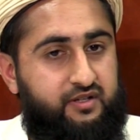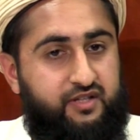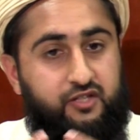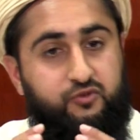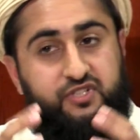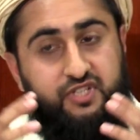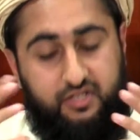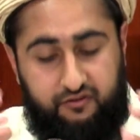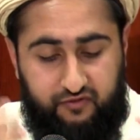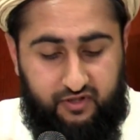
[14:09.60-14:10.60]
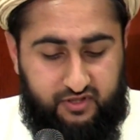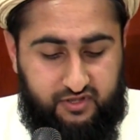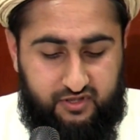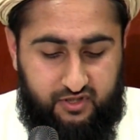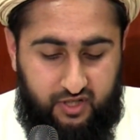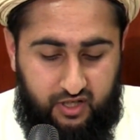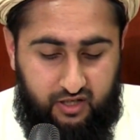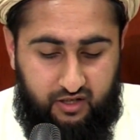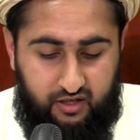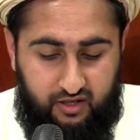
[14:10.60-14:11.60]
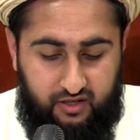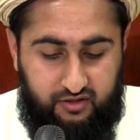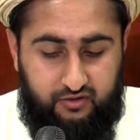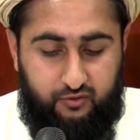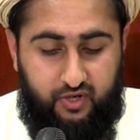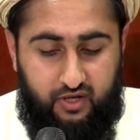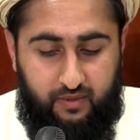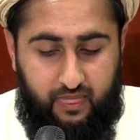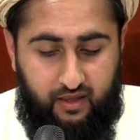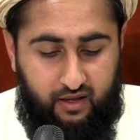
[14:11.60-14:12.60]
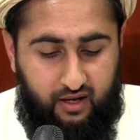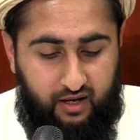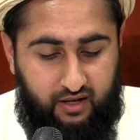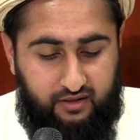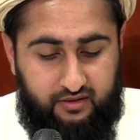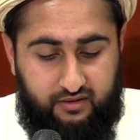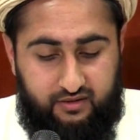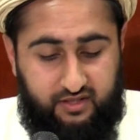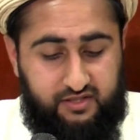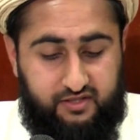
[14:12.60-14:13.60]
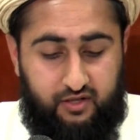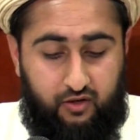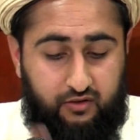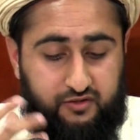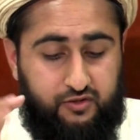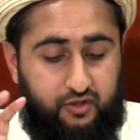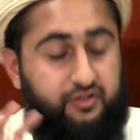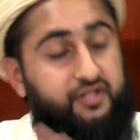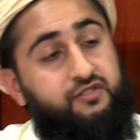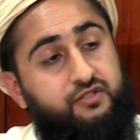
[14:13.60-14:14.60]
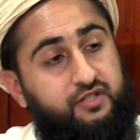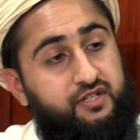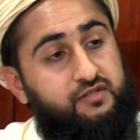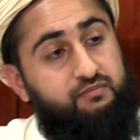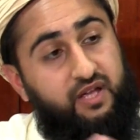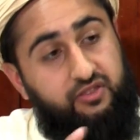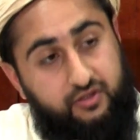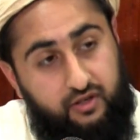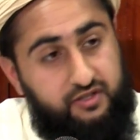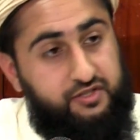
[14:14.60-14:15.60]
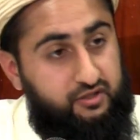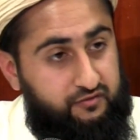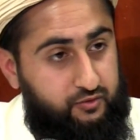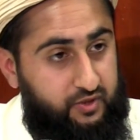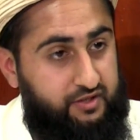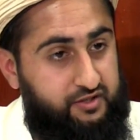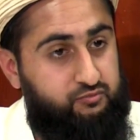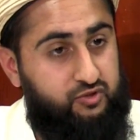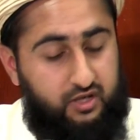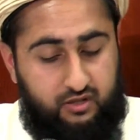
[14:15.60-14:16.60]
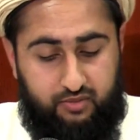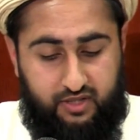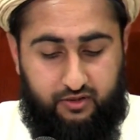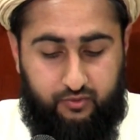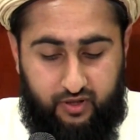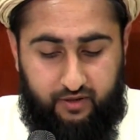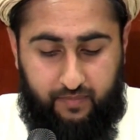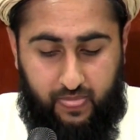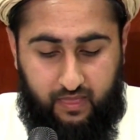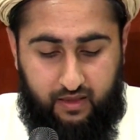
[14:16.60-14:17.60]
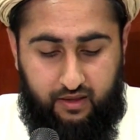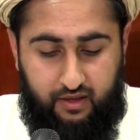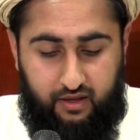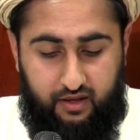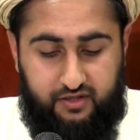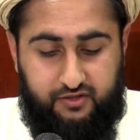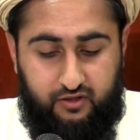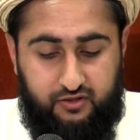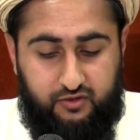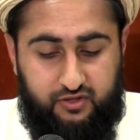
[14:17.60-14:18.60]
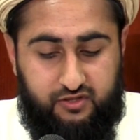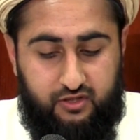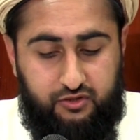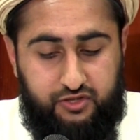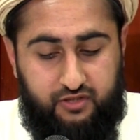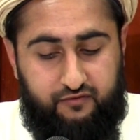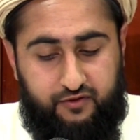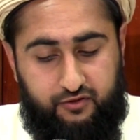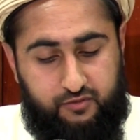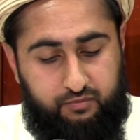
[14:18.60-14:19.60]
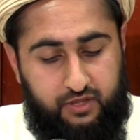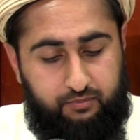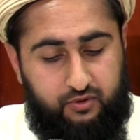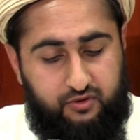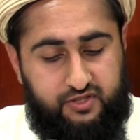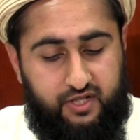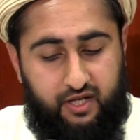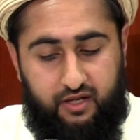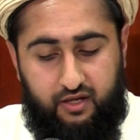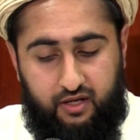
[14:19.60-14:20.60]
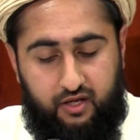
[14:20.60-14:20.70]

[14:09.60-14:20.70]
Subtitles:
Then you see the difference in your dua. And this methodology of dua, this muraqabah dua, it is also a solution for those people who say,